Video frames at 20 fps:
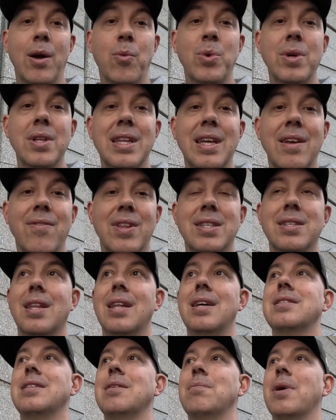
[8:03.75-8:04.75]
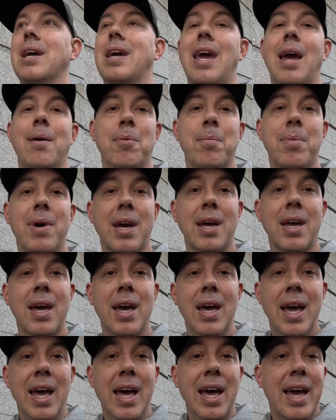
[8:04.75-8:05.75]
I will leave this lens in my camera bag,
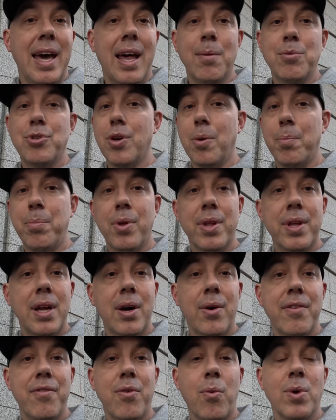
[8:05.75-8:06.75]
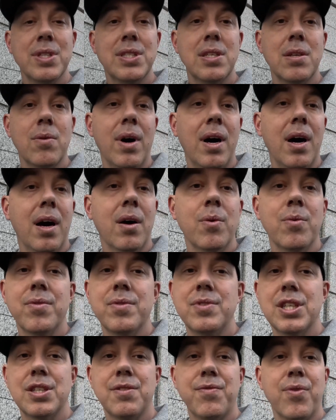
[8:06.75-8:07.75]
and I'm sure I'll pull it out every once in a while
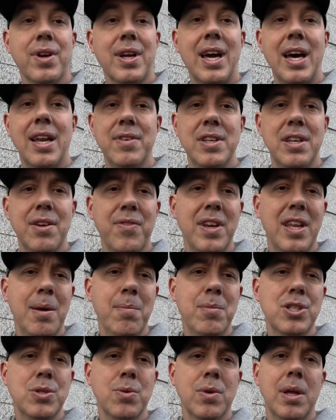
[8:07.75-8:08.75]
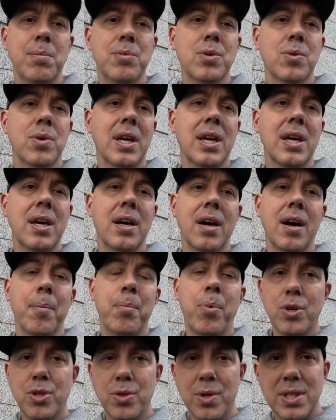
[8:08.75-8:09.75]
just for kind of a different image while I'm doing a
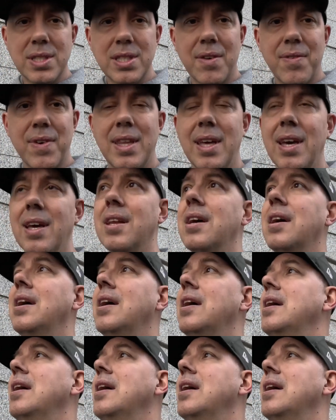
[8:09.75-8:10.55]
portrait and stuff like that.